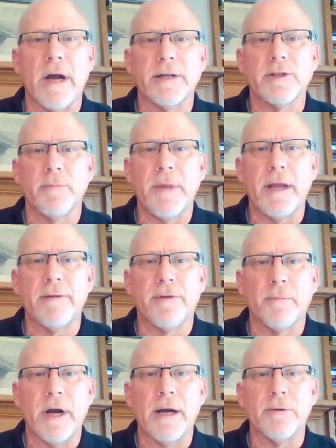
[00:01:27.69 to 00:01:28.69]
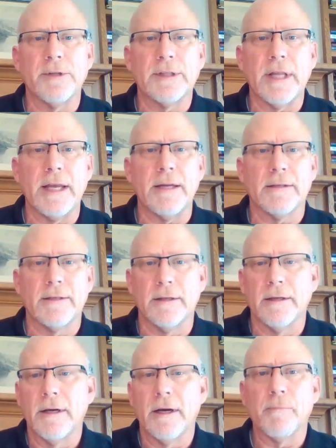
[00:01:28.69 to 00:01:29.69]
Roger Main from Iowa
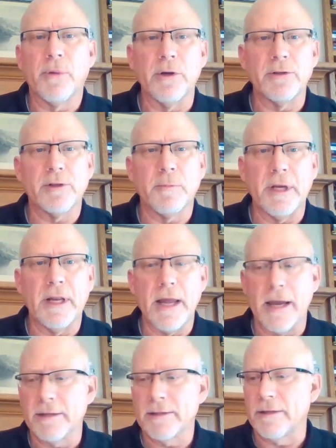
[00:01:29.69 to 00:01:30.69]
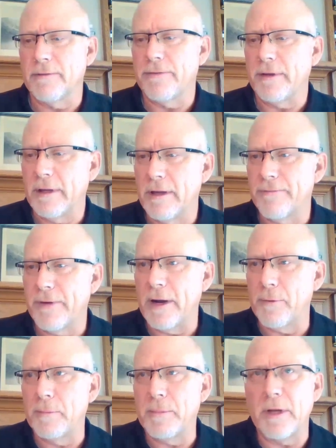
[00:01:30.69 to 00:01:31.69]
State approached me and asked if if
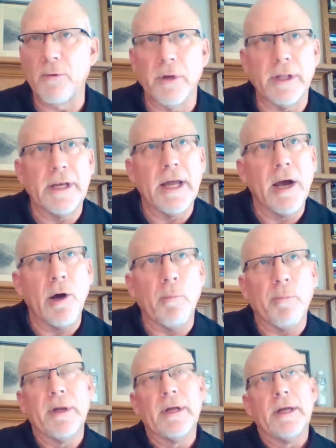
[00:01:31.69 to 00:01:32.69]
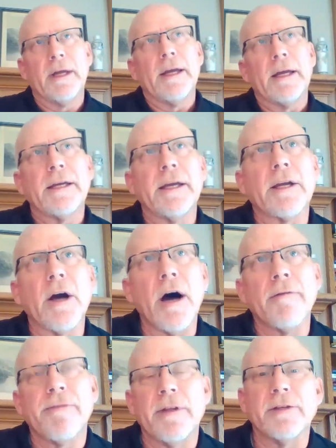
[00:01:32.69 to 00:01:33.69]
I would be willing to help kick
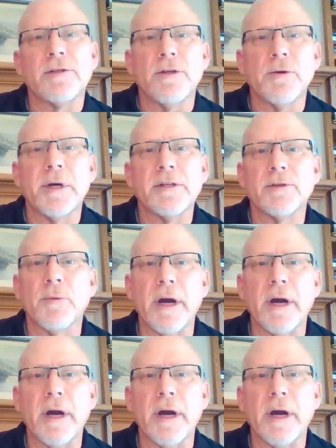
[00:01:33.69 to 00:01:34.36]
off this U.S.